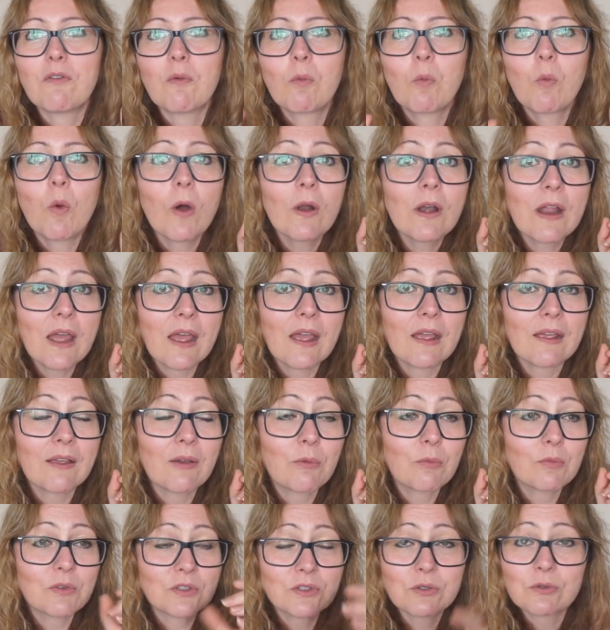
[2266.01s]
One
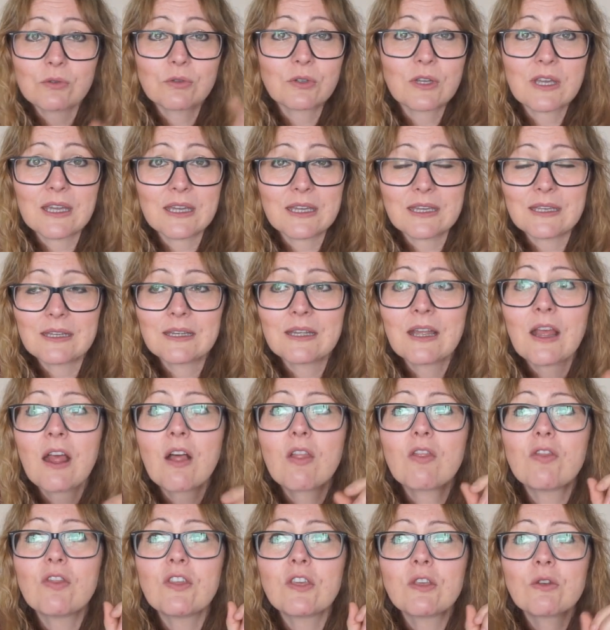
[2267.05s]
egg was okay,
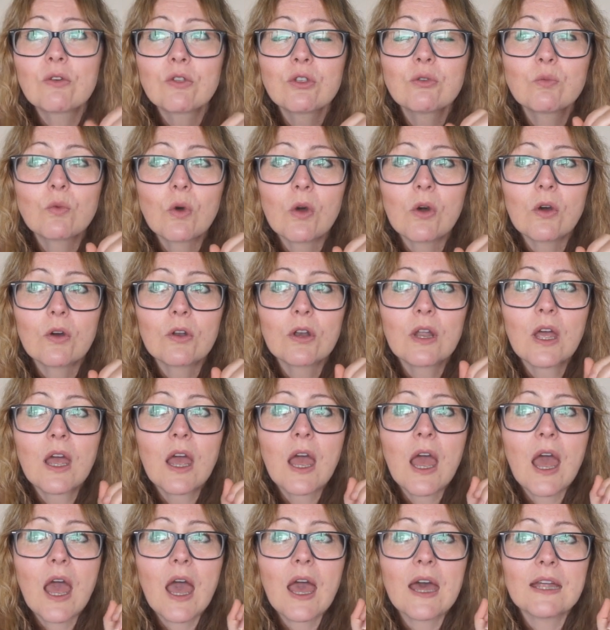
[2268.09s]
the other one
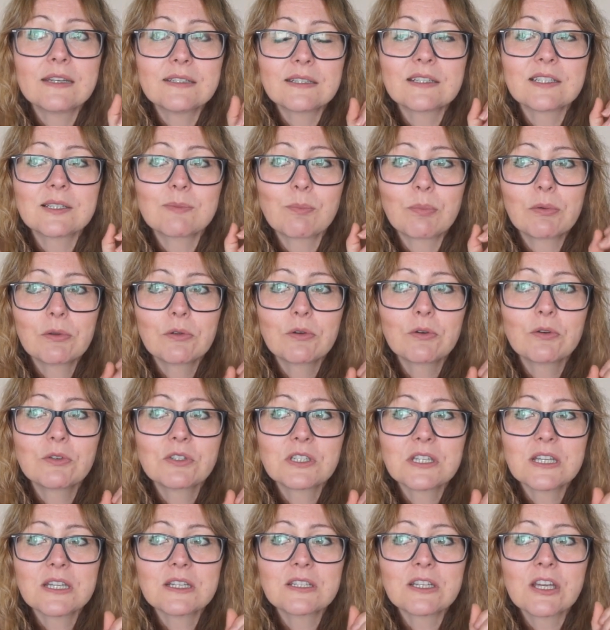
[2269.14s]
had
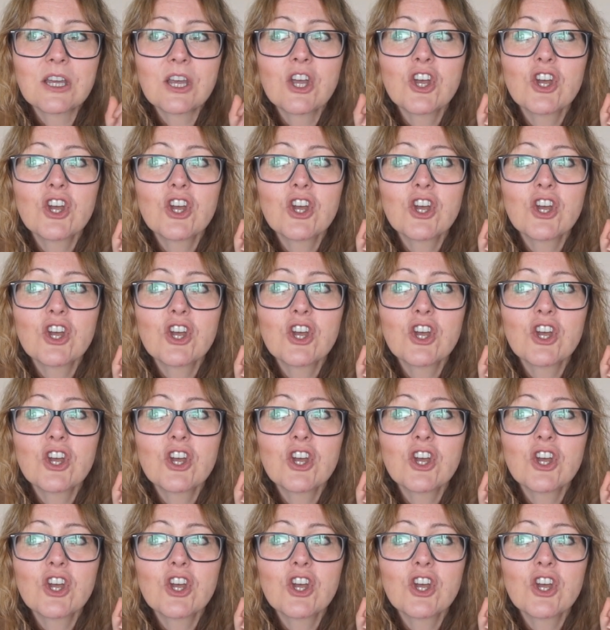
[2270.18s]
exploded